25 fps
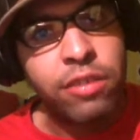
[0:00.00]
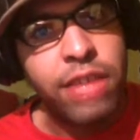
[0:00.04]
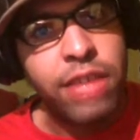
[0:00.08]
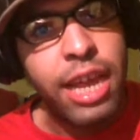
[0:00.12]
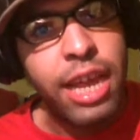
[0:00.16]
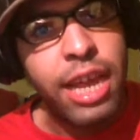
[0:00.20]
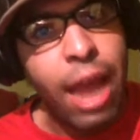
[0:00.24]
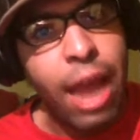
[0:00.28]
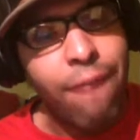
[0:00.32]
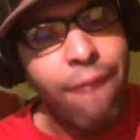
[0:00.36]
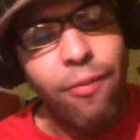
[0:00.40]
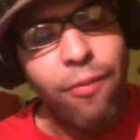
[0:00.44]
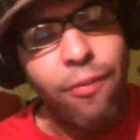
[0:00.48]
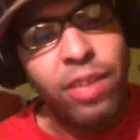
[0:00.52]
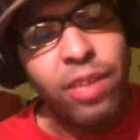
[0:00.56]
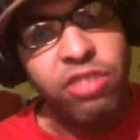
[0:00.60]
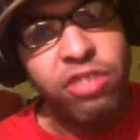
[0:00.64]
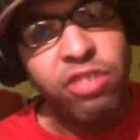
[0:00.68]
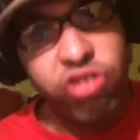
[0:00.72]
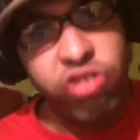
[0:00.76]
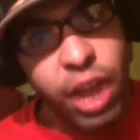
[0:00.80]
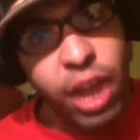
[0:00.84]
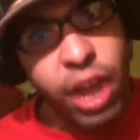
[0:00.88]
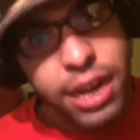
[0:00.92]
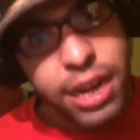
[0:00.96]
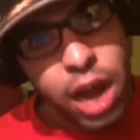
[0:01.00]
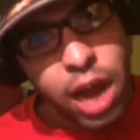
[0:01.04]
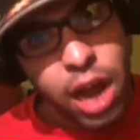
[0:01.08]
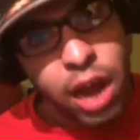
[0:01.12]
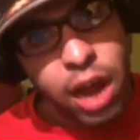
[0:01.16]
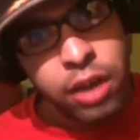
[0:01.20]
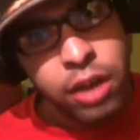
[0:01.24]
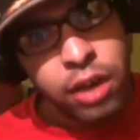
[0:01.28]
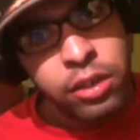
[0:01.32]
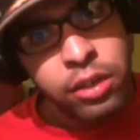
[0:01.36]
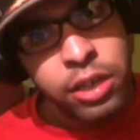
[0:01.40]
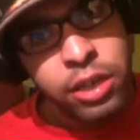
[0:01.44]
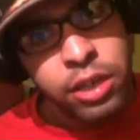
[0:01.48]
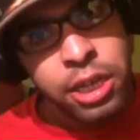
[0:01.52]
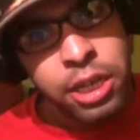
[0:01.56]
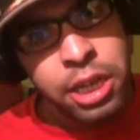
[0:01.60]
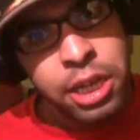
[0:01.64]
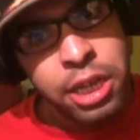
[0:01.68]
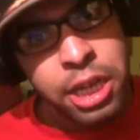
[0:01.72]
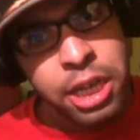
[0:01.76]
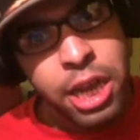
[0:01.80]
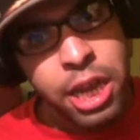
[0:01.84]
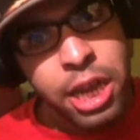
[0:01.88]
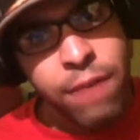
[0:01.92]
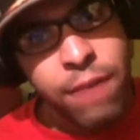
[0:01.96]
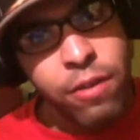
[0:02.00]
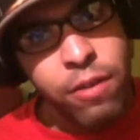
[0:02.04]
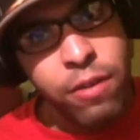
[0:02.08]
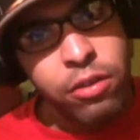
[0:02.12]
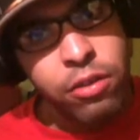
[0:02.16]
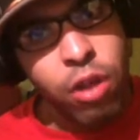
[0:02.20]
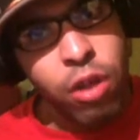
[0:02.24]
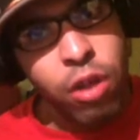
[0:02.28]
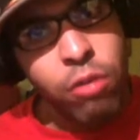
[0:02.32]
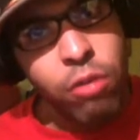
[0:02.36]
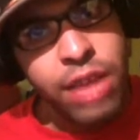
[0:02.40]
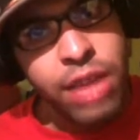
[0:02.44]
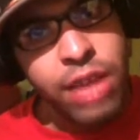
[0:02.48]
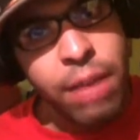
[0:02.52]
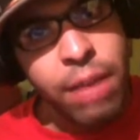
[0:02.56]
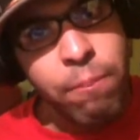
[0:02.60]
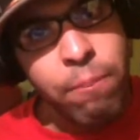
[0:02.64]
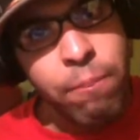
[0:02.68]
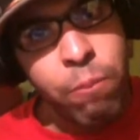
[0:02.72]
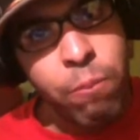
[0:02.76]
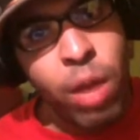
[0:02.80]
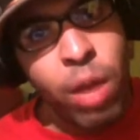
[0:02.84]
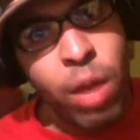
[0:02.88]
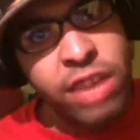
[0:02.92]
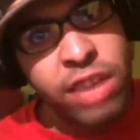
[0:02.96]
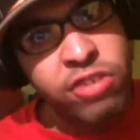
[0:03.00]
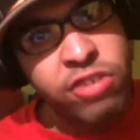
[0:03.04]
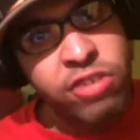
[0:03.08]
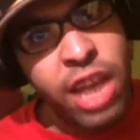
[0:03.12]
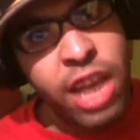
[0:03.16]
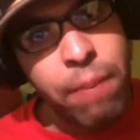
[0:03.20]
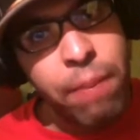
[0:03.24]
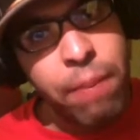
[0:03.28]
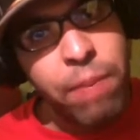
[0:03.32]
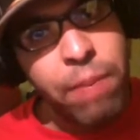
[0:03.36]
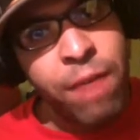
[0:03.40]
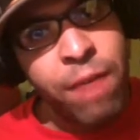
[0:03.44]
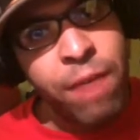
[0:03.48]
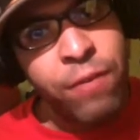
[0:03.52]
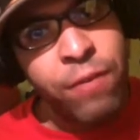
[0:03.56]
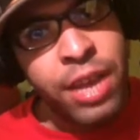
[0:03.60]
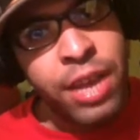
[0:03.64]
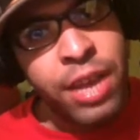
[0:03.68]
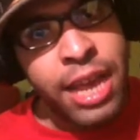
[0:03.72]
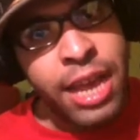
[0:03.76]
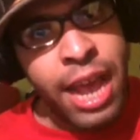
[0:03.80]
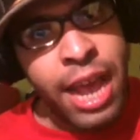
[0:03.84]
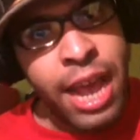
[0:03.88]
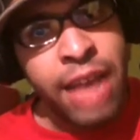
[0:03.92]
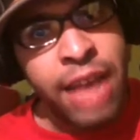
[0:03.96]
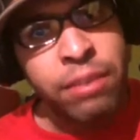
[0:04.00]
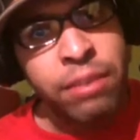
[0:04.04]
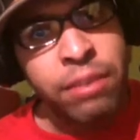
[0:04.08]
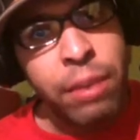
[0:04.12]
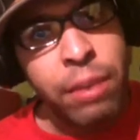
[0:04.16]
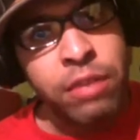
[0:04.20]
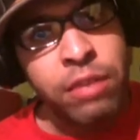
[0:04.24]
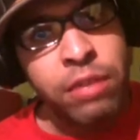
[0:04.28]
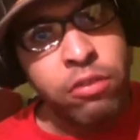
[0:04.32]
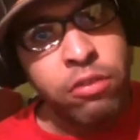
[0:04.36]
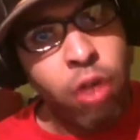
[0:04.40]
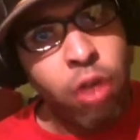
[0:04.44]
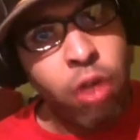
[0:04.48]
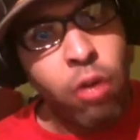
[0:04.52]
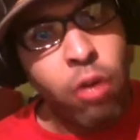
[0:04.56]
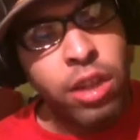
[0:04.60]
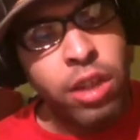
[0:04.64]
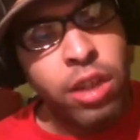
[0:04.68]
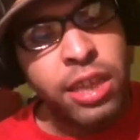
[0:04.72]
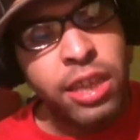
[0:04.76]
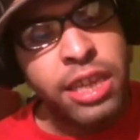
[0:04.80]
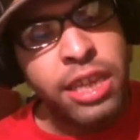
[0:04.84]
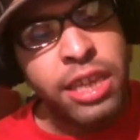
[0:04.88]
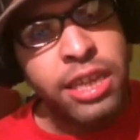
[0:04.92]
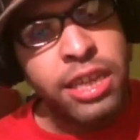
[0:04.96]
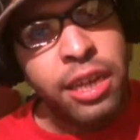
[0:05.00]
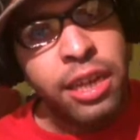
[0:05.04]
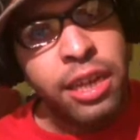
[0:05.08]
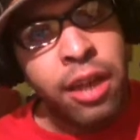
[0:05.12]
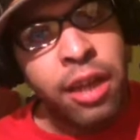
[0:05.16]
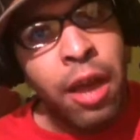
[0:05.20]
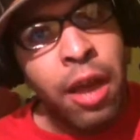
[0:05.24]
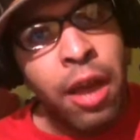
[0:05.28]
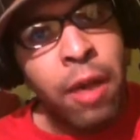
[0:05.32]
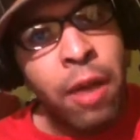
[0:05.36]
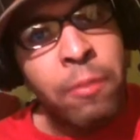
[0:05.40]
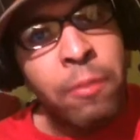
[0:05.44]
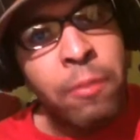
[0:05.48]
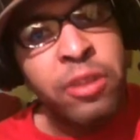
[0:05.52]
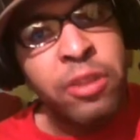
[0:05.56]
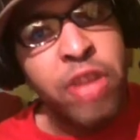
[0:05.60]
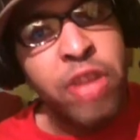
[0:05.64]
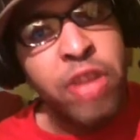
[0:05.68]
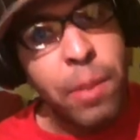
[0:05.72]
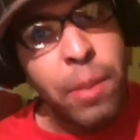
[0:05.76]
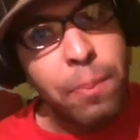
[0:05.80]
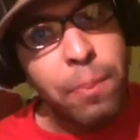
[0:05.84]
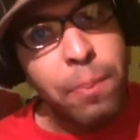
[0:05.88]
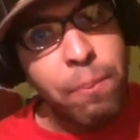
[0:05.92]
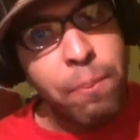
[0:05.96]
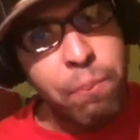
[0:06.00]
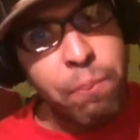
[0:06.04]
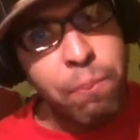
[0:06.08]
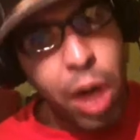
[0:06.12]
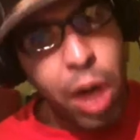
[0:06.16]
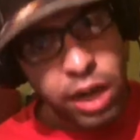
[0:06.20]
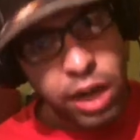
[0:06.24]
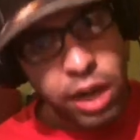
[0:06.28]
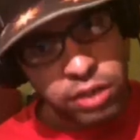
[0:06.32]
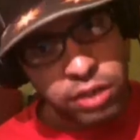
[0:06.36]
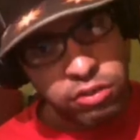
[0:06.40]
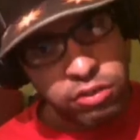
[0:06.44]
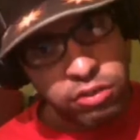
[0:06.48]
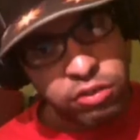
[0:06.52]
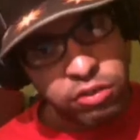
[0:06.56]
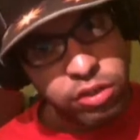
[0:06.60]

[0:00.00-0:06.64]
they have a vagina, even though that wage gap myth has been totally debunked.